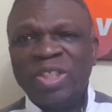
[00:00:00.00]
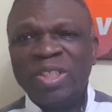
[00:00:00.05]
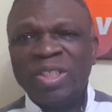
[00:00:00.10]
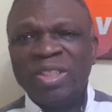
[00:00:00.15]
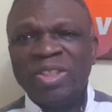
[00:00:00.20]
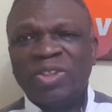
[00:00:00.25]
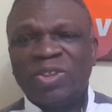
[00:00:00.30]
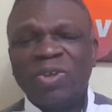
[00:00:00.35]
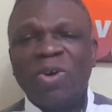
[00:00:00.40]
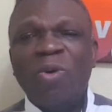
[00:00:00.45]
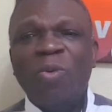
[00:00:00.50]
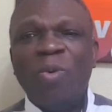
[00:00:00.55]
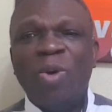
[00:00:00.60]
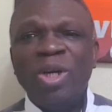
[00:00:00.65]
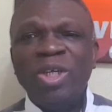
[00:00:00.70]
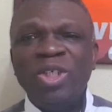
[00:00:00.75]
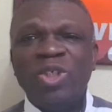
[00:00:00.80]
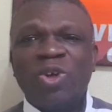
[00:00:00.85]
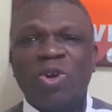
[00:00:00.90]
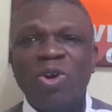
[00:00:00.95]

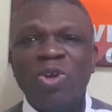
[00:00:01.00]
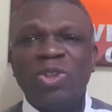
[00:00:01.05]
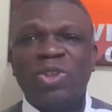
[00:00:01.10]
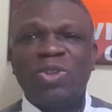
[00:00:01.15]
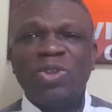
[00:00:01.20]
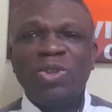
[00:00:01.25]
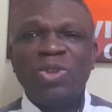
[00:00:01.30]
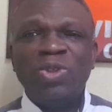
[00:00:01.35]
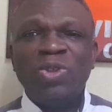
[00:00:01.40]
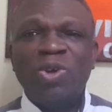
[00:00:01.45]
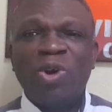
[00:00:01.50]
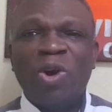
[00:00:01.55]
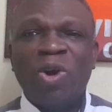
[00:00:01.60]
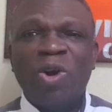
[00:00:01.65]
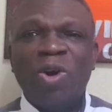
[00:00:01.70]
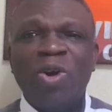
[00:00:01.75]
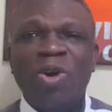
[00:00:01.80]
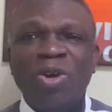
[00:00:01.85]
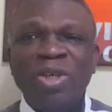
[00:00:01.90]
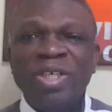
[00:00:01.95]
someone close to you
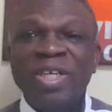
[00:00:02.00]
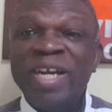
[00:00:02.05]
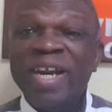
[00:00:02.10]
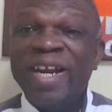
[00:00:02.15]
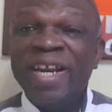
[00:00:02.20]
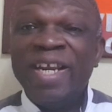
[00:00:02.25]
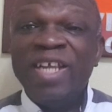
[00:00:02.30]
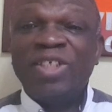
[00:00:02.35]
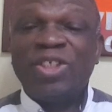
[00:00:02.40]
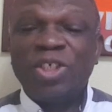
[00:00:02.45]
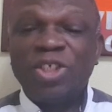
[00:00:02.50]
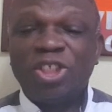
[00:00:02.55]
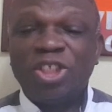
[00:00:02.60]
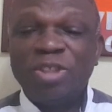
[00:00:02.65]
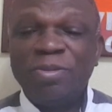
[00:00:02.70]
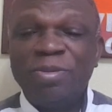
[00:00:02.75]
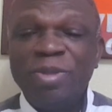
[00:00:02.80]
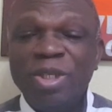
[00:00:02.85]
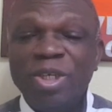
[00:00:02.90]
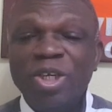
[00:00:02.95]
or in a
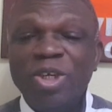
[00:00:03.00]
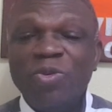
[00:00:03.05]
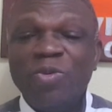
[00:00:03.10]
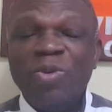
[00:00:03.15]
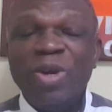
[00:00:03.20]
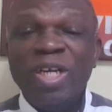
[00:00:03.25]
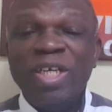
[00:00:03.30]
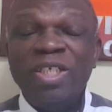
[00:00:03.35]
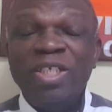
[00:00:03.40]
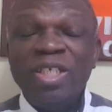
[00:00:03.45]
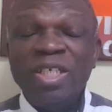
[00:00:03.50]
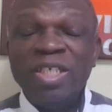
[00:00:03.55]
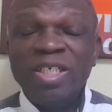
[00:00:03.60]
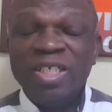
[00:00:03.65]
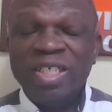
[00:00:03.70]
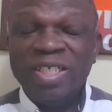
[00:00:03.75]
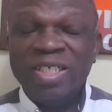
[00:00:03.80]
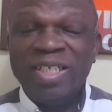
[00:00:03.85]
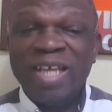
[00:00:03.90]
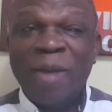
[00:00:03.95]
relationship, when
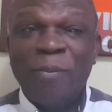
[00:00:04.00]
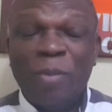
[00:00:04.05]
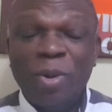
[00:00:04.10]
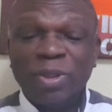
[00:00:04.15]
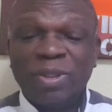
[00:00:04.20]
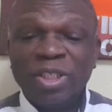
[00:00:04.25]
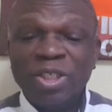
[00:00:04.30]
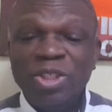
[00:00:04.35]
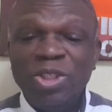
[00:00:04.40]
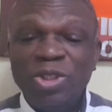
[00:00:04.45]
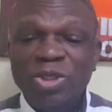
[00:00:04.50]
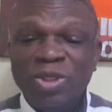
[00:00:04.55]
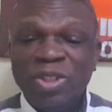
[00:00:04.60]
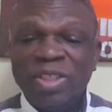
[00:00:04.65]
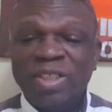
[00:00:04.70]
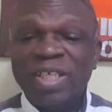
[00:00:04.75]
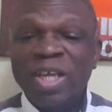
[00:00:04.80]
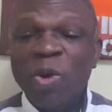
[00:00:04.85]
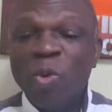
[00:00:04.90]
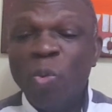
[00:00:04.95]
that person
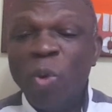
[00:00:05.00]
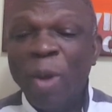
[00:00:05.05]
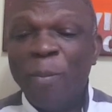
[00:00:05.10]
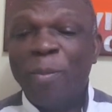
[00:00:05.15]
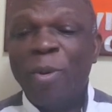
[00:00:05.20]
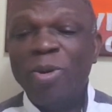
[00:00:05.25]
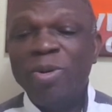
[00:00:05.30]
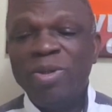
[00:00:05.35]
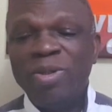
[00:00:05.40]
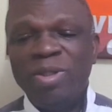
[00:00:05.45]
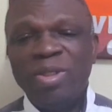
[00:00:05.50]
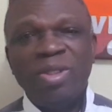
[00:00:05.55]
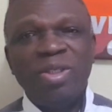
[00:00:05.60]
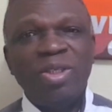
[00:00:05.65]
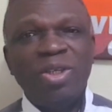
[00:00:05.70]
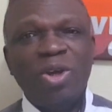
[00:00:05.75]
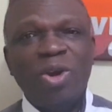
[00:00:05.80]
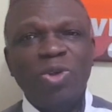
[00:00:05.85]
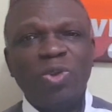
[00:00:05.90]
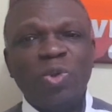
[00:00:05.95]
uses a weapon
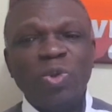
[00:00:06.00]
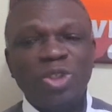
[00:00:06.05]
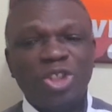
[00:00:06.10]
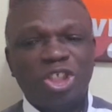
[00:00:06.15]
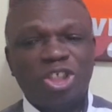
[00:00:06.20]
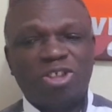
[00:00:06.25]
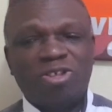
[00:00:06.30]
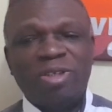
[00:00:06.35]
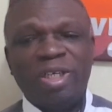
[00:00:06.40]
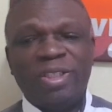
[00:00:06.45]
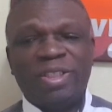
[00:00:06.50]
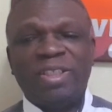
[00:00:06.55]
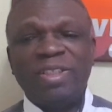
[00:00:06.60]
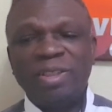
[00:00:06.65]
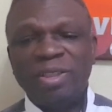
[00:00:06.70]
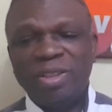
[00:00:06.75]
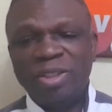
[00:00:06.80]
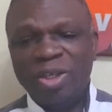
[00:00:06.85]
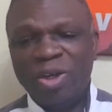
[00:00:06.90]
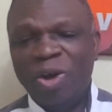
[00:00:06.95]
to
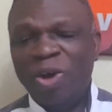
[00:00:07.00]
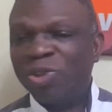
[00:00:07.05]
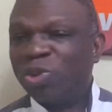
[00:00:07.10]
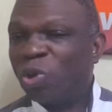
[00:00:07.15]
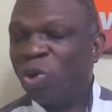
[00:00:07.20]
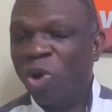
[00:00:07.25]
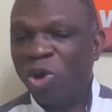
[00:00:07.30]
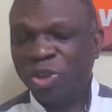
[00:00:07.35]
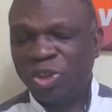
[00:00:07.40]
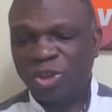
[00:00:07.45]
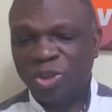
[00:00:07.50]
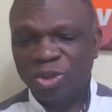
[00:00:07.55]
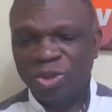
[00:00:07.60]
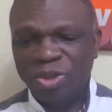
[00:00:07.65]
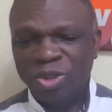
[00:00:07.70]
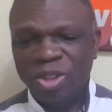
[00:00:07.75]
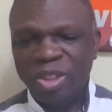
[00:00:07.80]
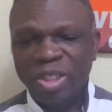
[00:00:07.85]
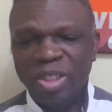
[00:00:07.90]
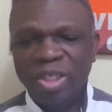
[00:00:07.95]
threaten or to hurt you,
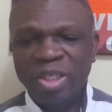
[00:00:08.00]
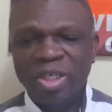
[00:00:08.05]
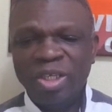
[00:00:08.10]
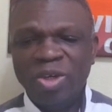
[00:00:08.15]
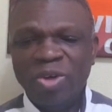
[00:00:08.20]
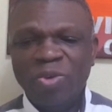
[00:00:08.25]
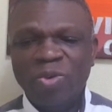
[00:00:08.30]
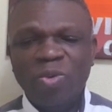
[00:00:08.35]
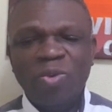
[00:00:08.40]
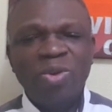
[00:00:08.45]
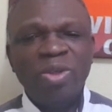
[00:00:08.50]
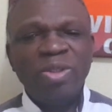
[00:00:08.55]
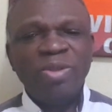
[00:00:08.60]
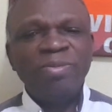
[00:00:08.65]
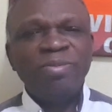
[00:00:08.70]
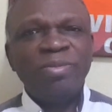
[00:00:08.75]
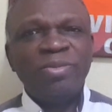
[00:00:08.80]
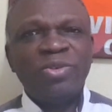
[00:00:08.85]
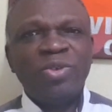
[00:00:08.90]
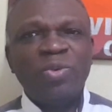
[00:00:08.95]

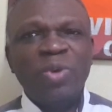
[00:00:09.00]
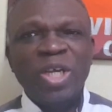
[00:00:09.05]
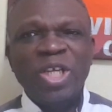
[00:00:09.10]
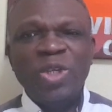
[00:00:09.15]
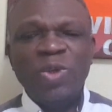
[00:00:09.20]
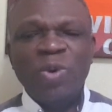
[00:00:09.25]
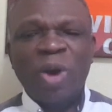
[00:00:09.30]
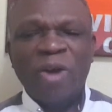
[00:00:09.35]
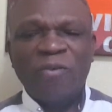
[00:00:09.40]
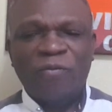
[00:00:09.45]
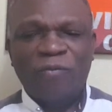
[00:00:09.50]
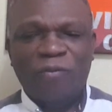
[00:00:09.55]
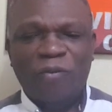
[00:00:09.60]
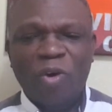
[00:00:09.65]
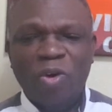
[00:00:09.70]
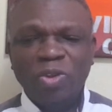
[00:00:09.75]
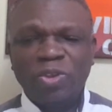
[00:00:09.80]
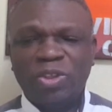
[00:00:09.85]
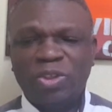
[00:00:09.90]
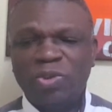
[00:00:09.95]
when you are
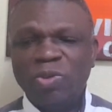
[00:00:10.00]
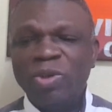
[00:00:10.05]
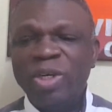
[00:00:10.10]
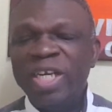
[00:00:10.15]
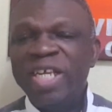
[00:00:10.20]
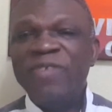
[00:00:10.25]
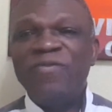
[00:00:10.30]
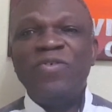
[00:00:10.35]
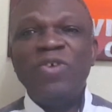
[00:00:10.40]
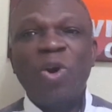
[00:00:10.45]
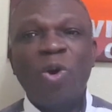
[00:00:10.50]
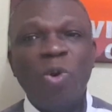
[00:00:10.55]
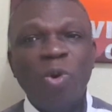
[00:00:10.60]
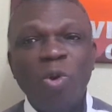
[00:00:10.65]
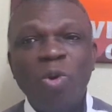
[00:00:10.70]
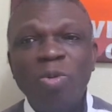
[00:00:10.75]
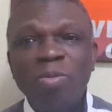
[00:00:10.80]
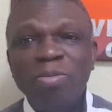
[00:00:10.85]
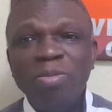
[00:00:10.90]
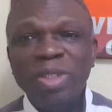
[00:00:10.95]
forced to leave your
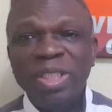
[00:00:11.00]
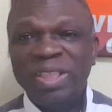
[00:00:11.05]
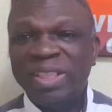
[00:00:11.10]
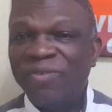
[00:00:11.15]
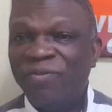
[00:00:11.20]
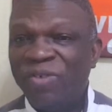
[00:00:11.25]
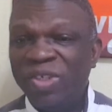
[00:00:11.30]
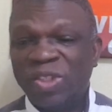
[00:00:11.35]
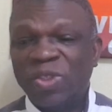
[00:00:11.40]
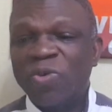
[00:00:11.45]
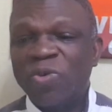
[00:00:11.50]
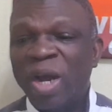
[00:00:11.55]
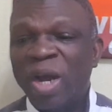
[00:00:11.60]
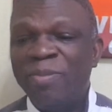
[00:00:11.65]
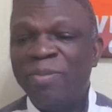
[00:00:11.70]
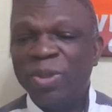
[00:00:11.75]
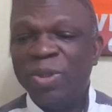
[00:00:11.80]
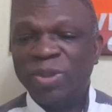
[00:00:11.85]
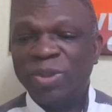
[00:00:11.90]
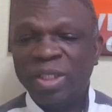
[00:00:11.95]
home, it's a physical
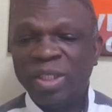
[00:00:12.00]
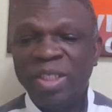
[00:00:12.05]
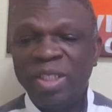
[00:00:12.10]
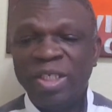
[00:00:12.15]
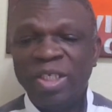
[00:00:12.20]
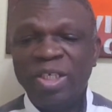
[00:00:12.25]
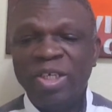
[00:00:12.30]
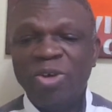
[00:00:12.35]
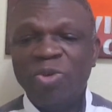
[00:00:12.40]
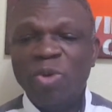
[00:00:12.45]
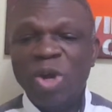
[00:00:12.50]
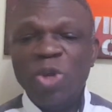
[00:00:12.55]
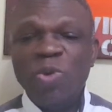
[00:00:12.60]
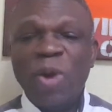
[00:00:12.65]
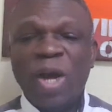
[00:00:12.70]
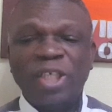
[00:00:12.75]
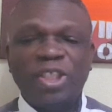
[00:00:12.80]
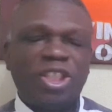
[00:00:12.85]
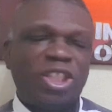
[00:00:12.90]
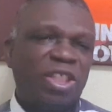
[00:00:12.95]
abuse. When
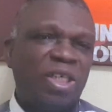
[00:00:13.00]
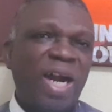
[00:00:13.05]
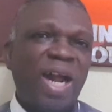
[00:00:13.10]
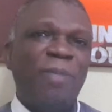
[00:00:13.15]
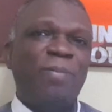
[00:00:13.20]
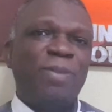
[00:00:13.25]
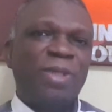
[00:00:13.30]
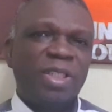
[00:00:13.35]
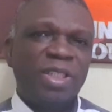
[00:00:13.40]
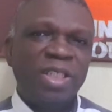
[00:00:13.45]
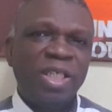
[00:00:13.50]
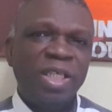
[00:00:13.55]
you are trapped